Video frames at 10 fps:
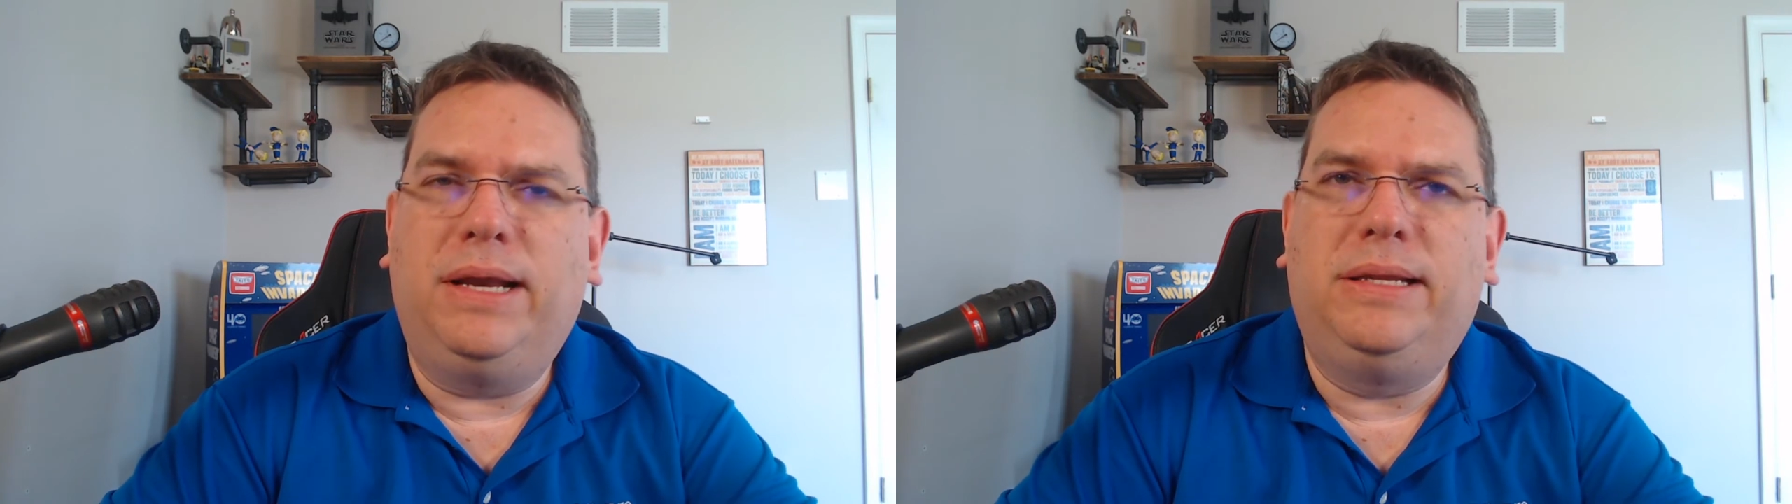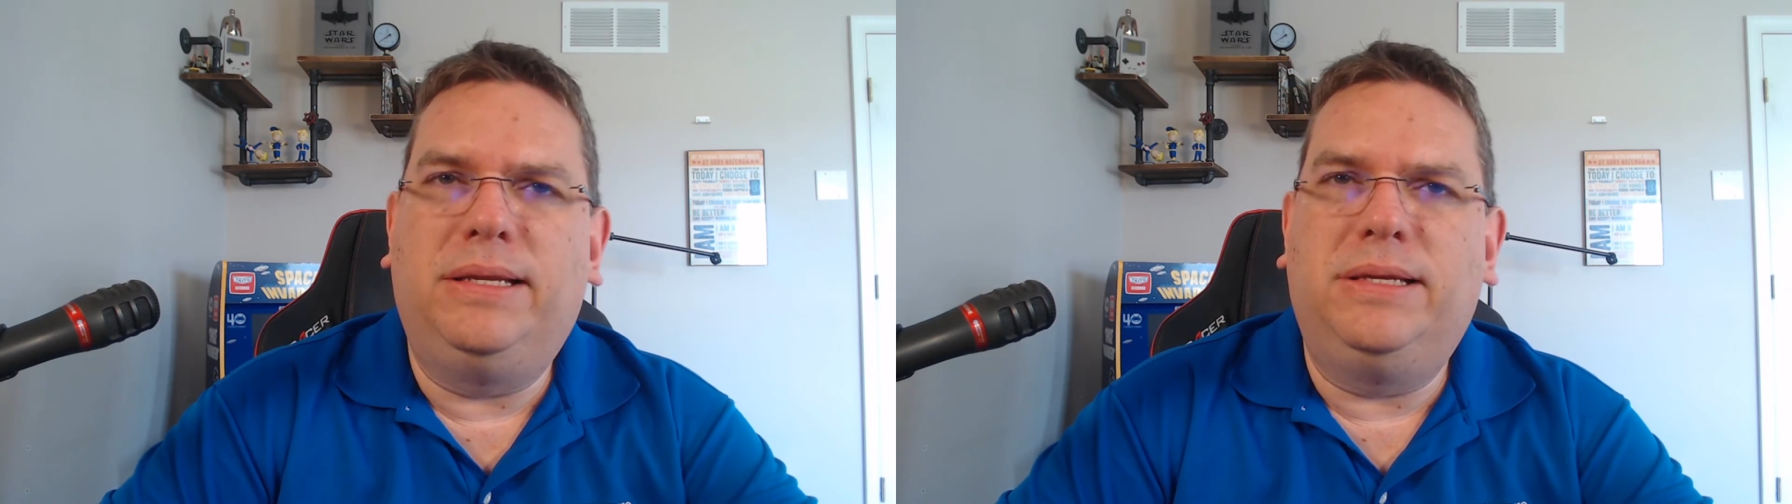
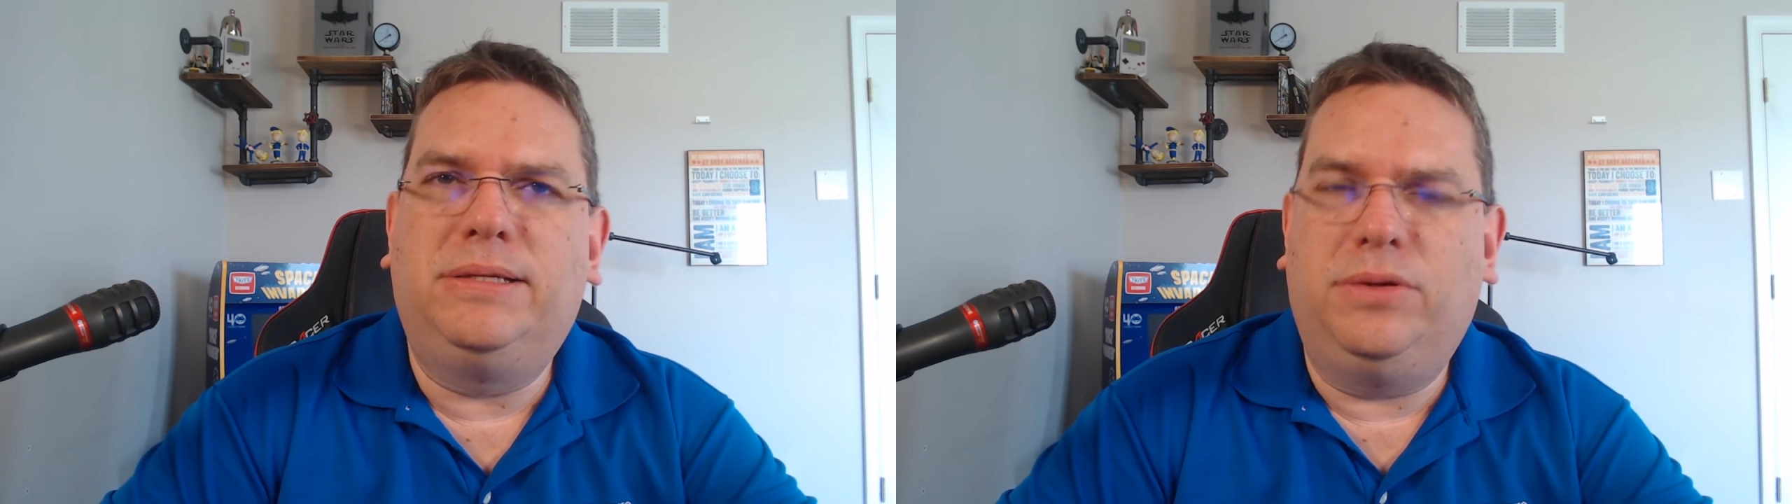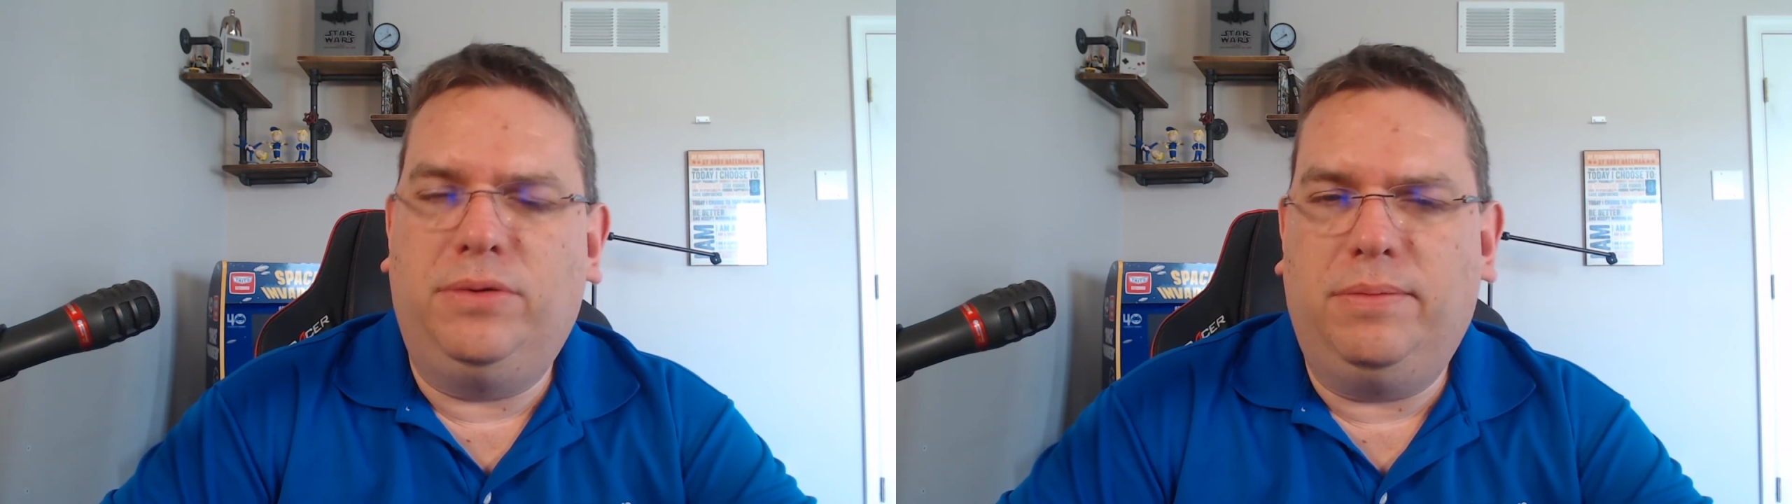did this
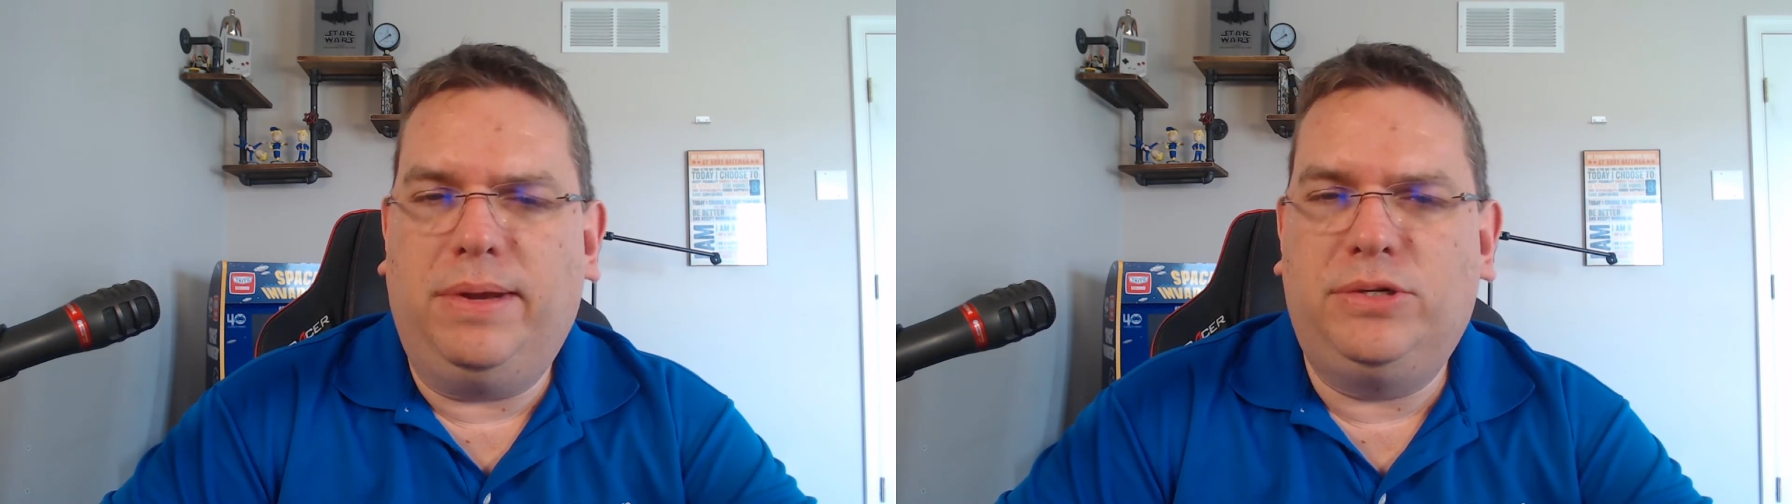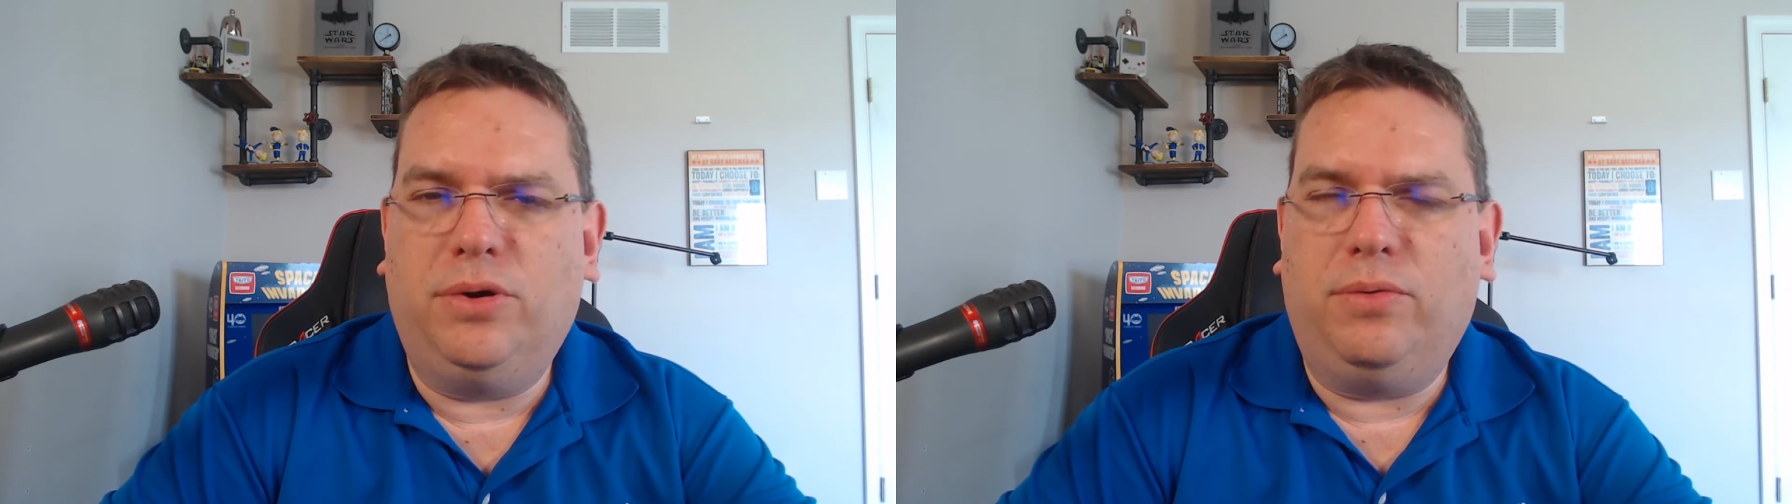to make
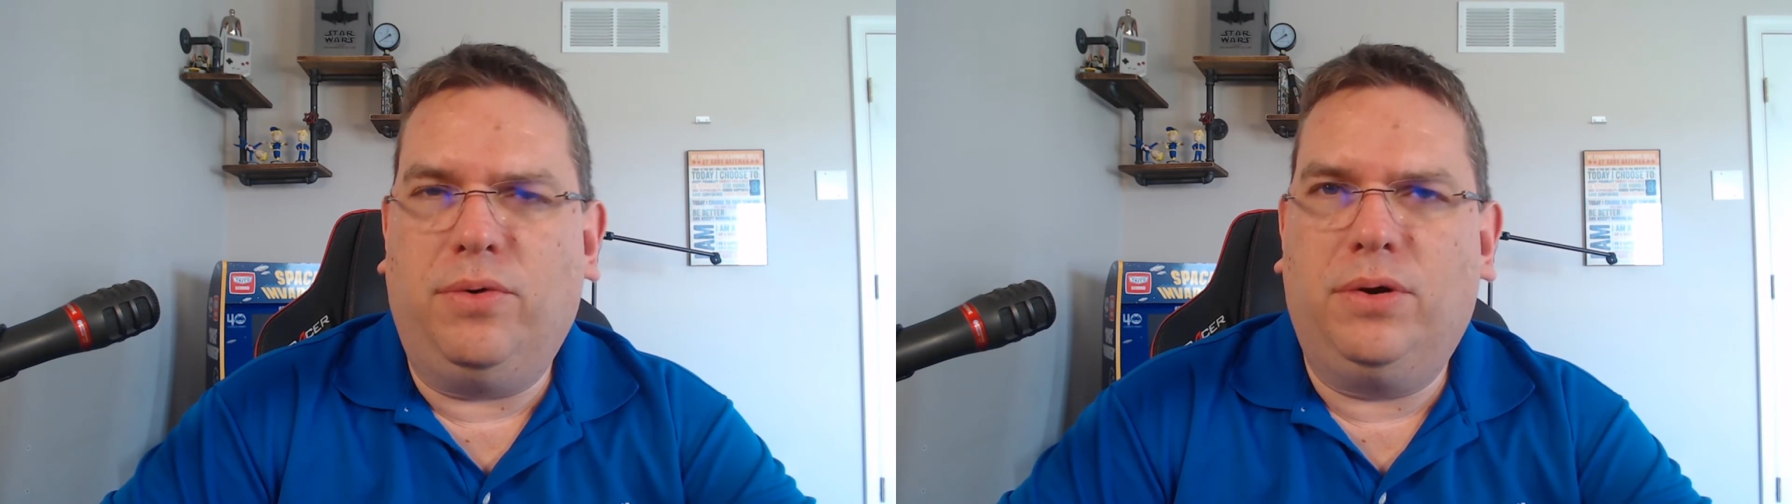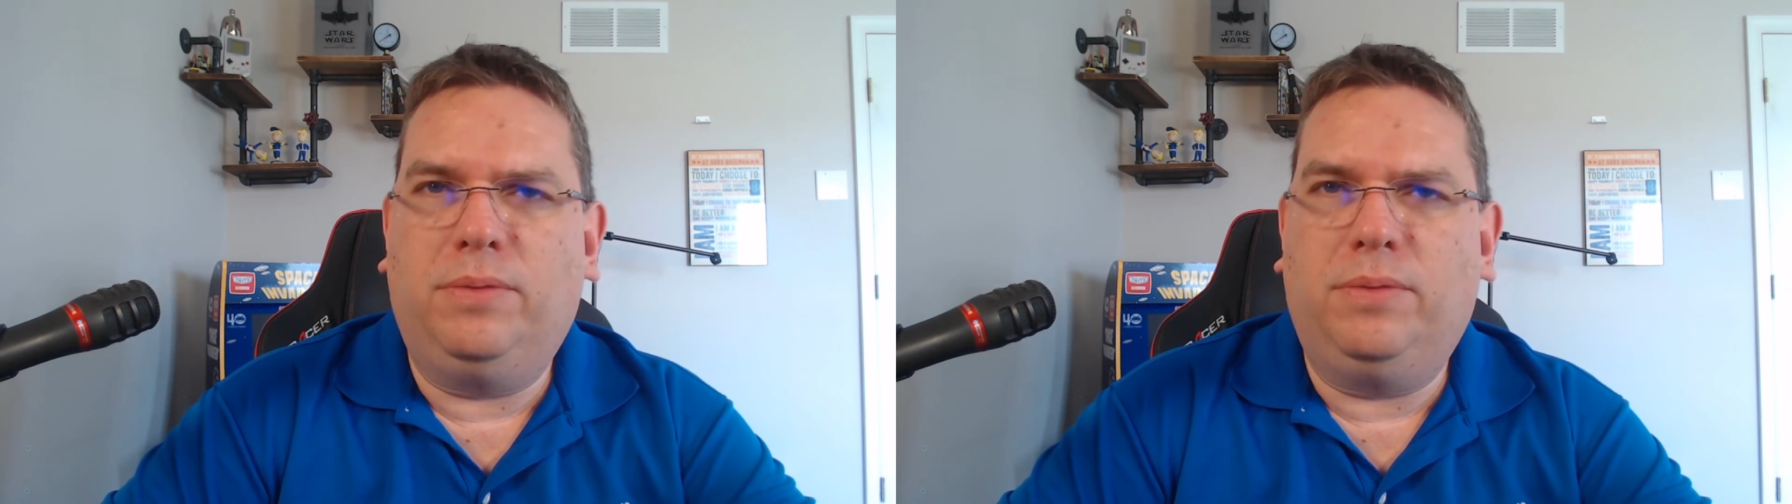sure it worked,